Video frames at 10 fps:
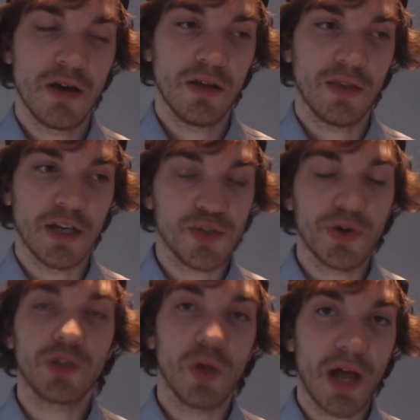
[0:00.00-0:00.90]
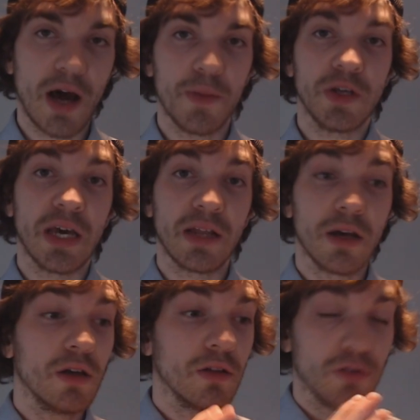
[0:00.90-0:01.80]
that is going to allow me to get
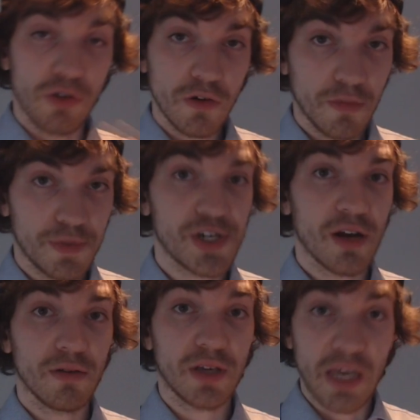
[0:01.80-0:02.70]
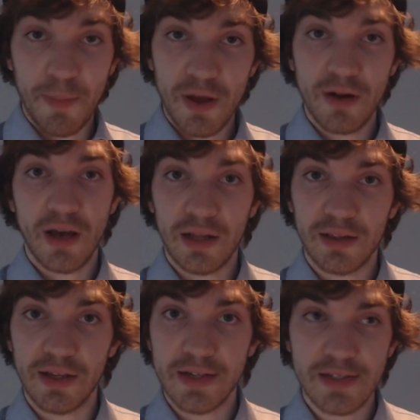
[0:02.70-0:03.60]
the YouTube channel, keep it at
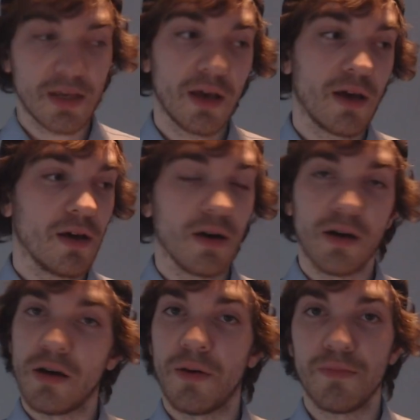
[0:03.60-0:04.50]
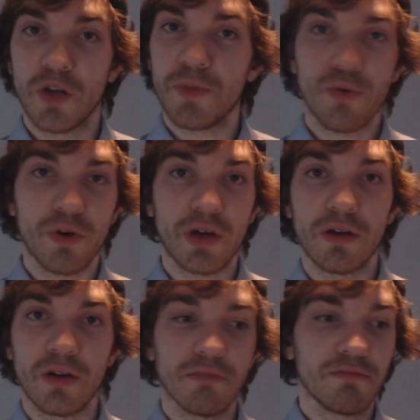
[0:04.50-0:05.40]
least. I'm gonna be working
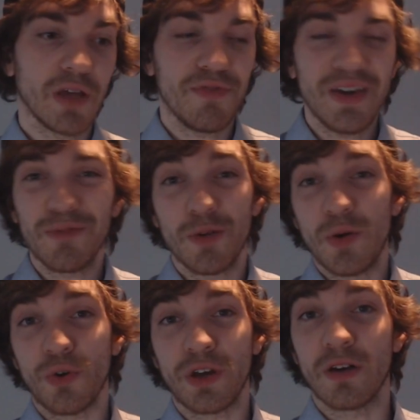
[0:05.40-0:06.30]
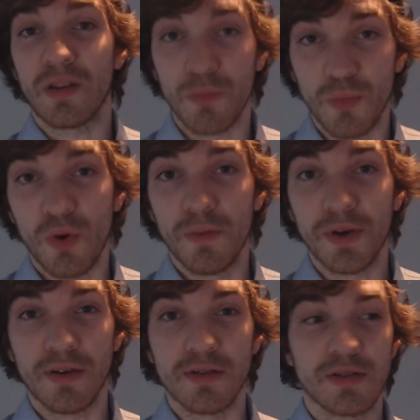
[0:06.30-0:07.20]
on it. I think I'm gonna be working on it more,
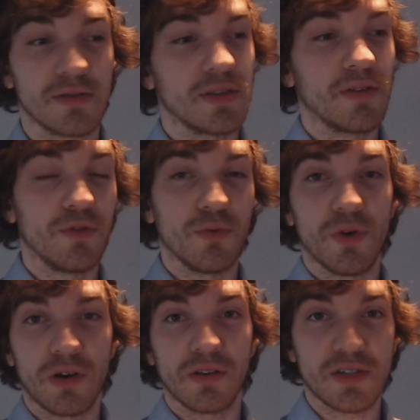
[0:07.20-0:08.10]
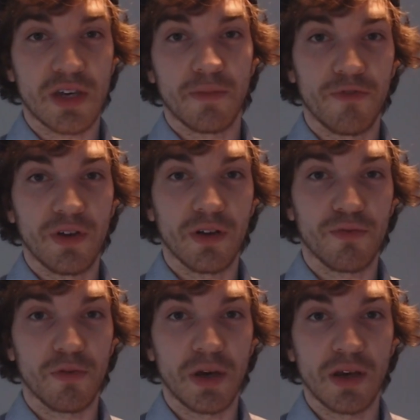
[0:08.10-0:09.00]
because if you work in the same field,
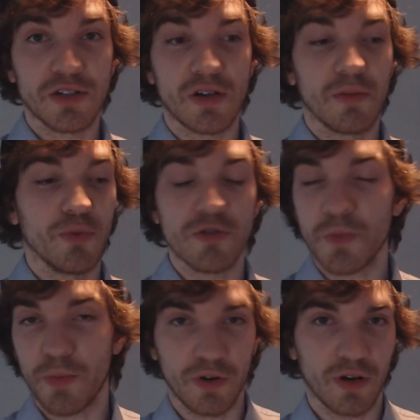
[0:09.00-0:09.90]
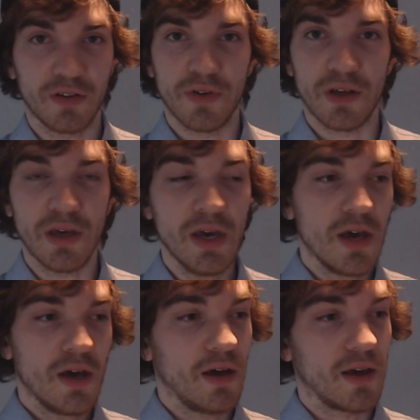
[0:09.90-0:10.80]
for me, it's just gonna boost my productivity.
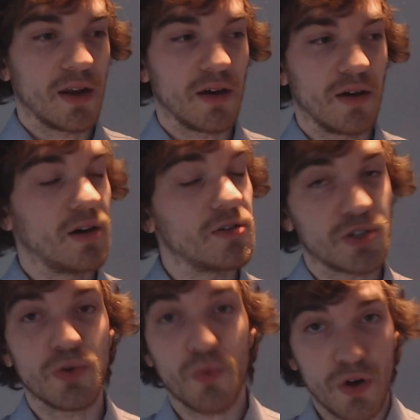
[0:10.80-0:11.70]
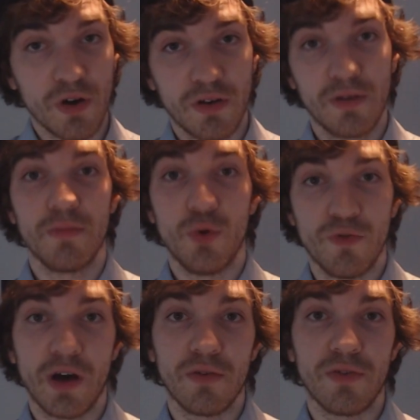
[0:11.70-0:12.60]
And also move
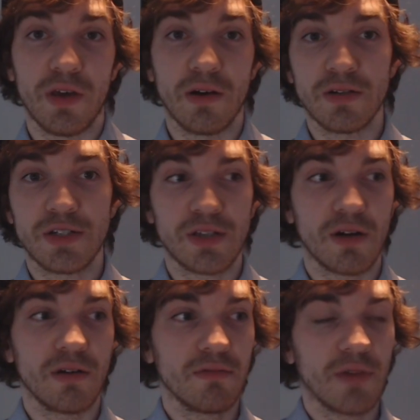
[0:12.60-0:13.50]
out of here, start